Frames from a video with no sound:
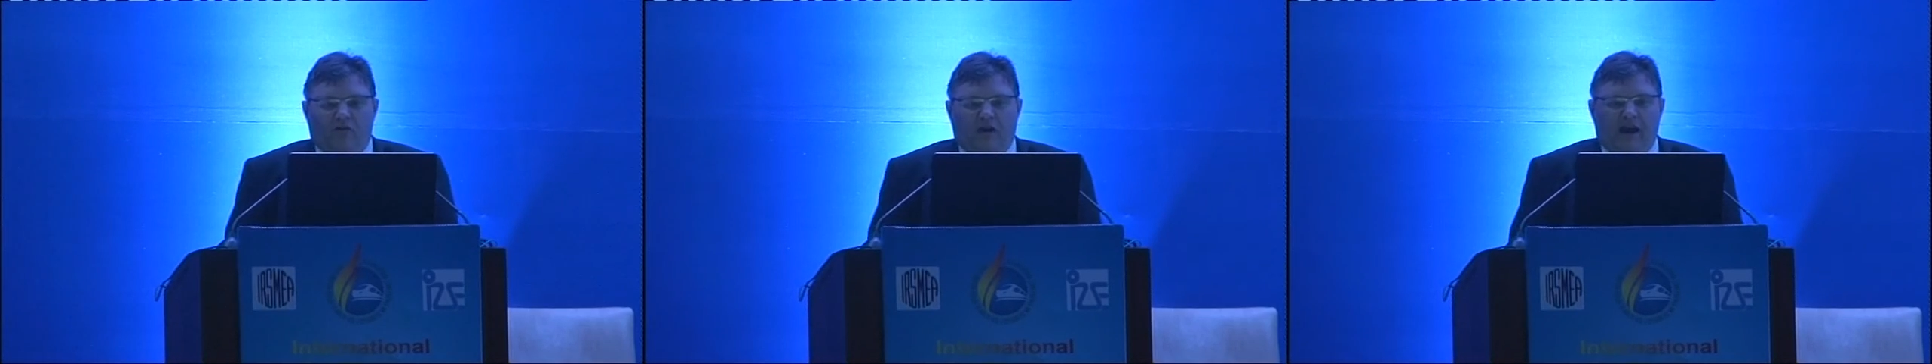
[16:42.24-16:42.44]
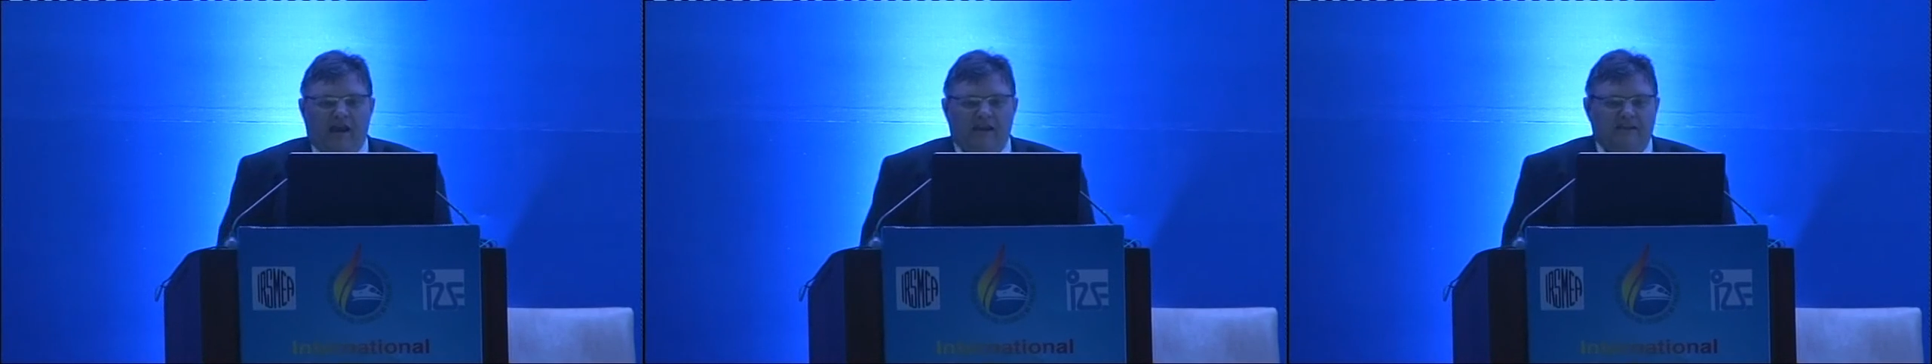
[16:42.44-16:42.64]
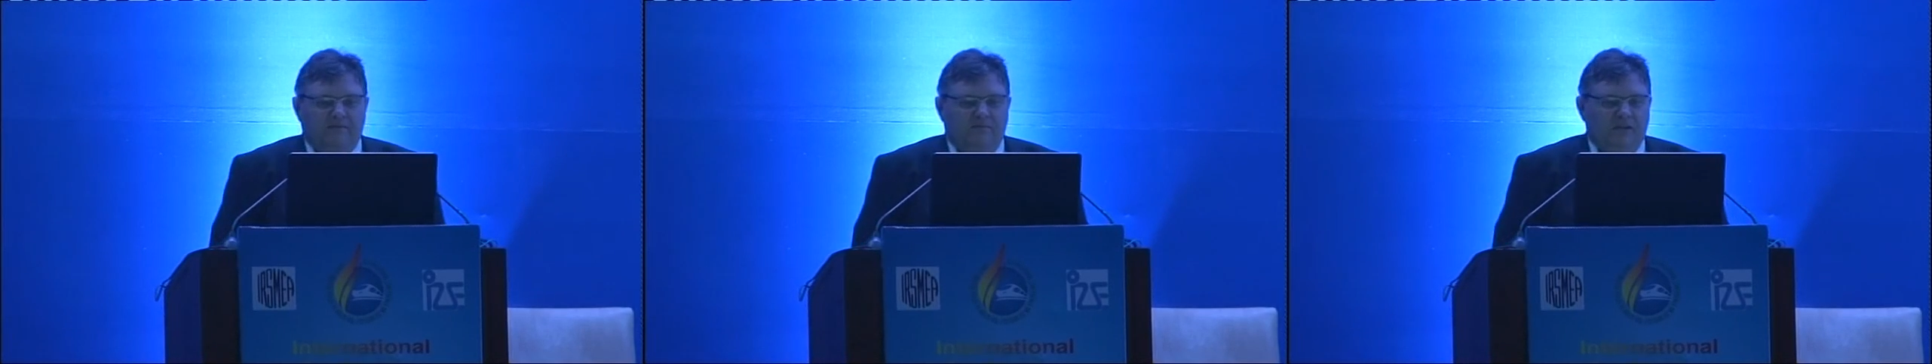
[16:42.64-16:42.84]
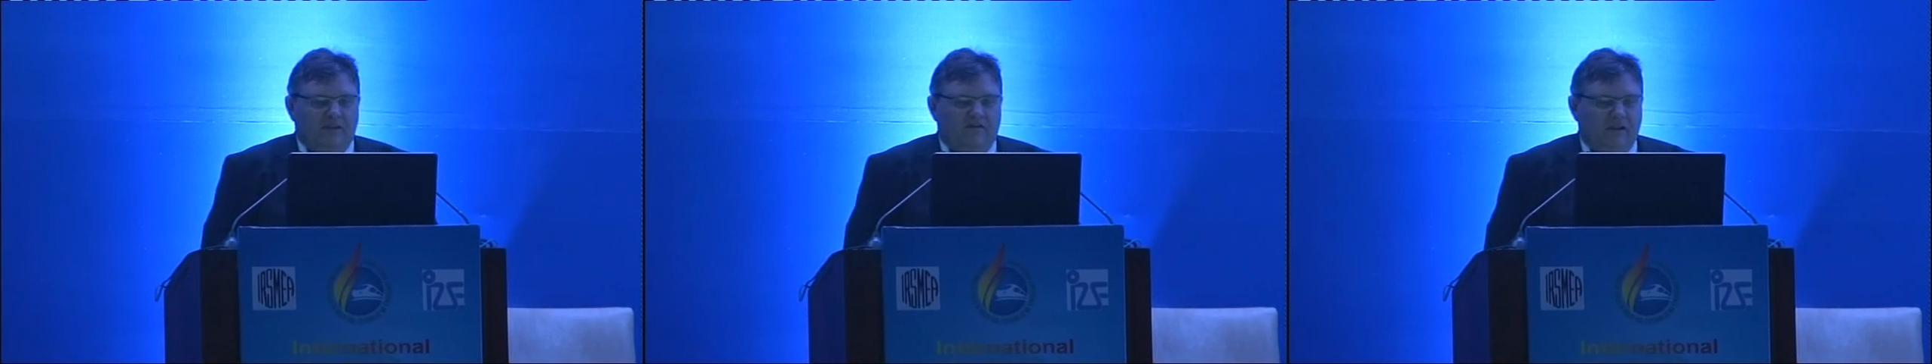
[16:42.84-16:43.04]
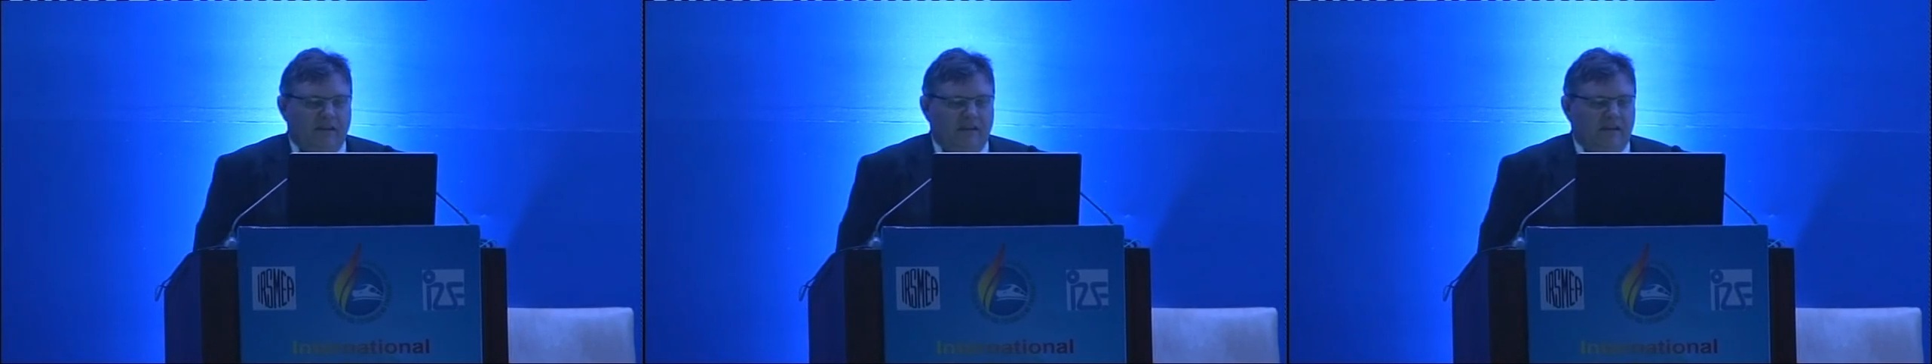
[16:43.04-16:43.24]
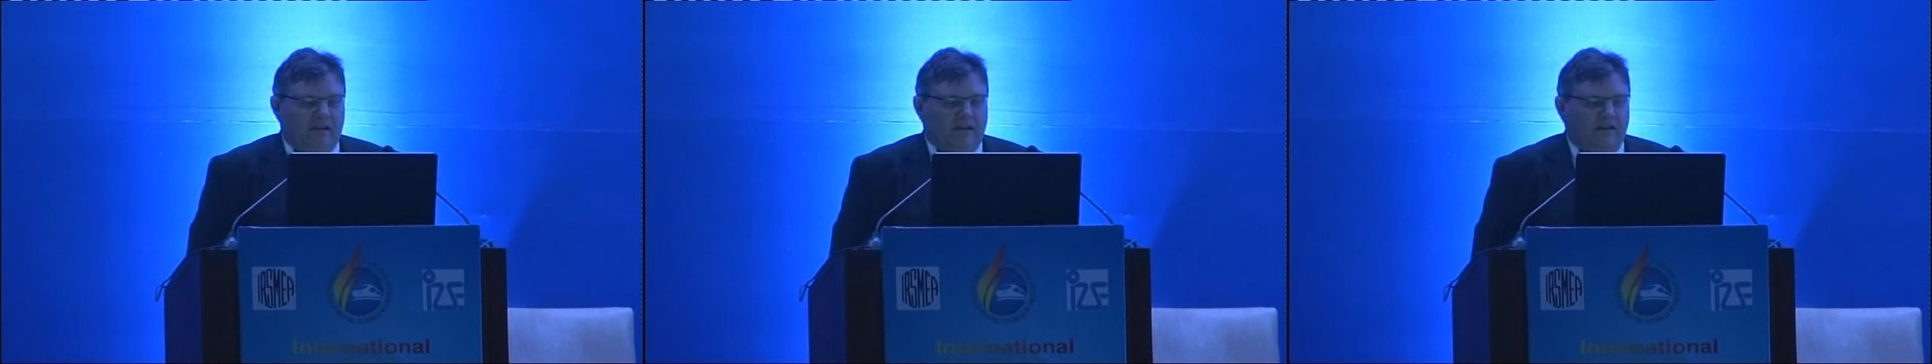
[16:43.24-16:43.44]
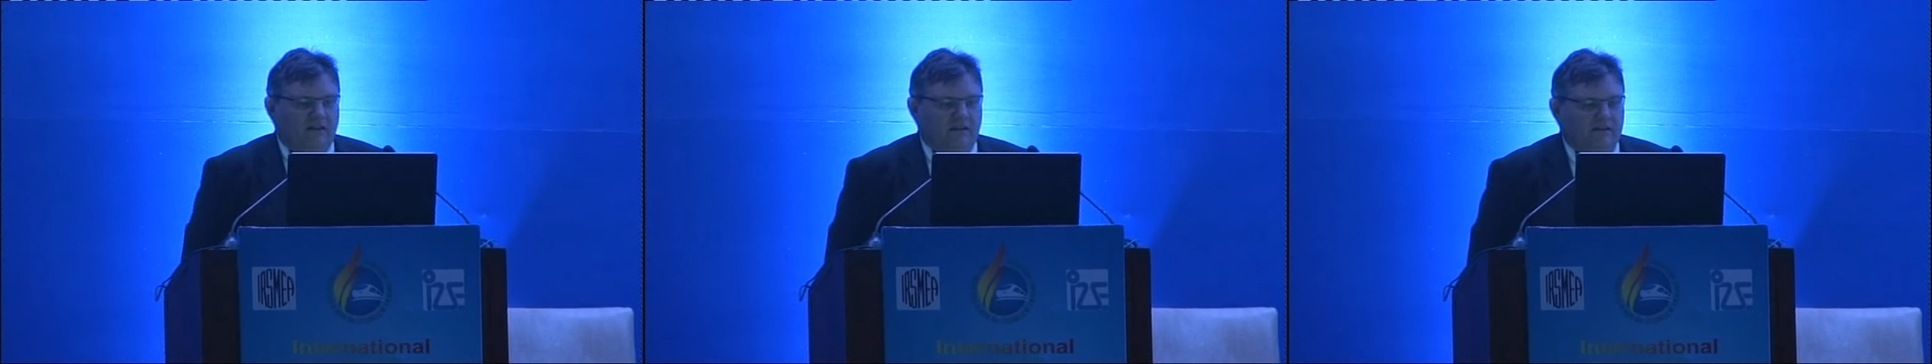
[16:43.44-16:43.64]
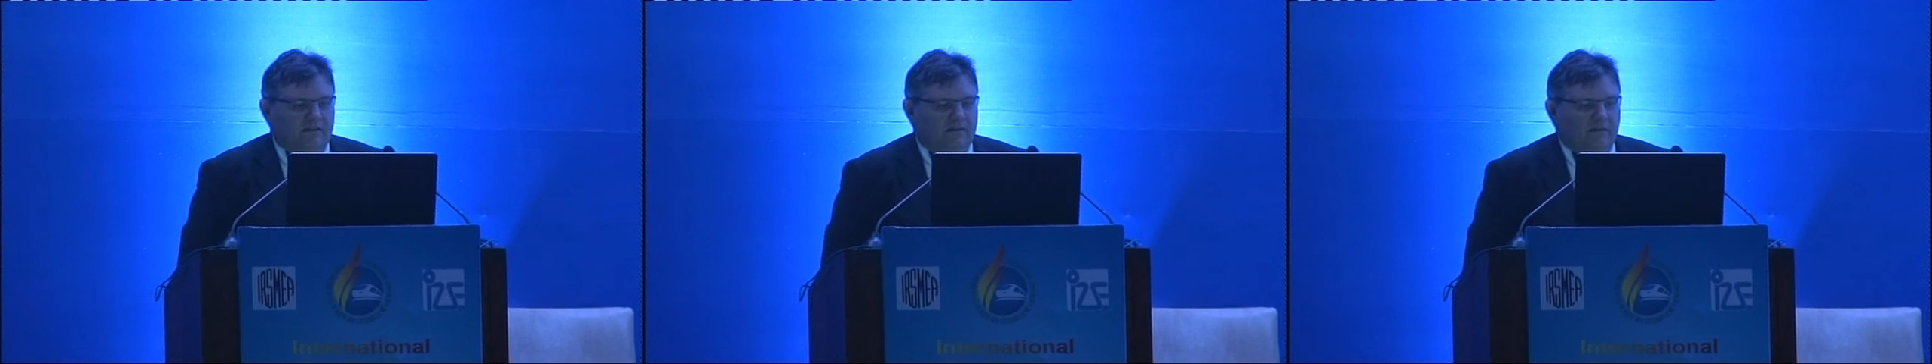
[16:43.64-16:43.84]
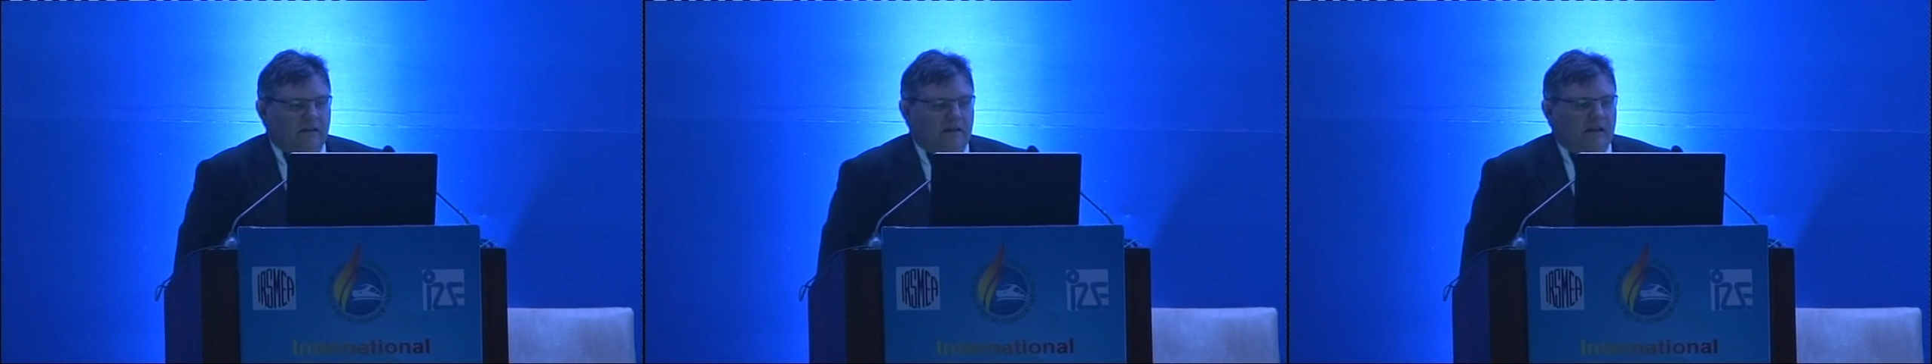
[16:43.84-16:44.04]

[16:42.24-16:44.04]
for high-speed vehicles,